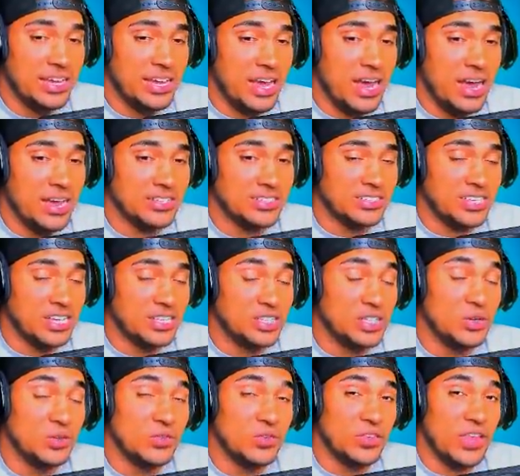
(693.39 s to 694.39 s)
Guys, stay
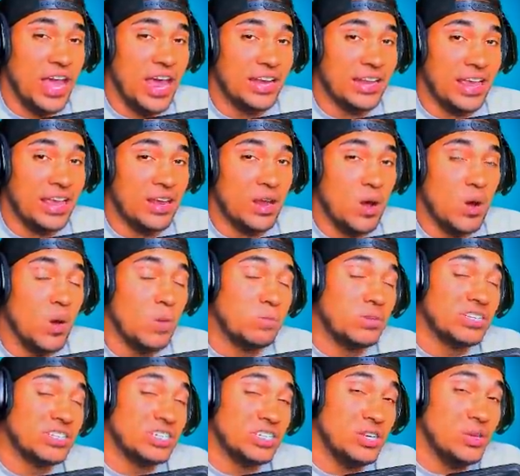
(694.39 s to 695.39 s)
tuned for that and hope
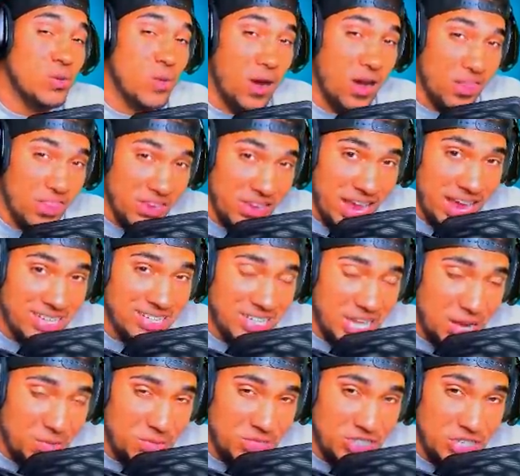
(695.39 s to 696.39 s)
to see you on the
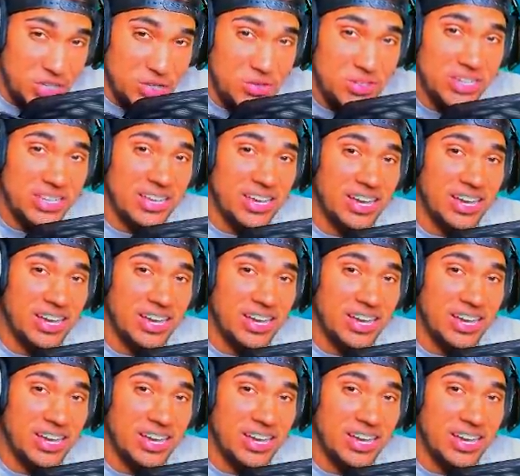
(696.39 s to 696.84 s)
next episode.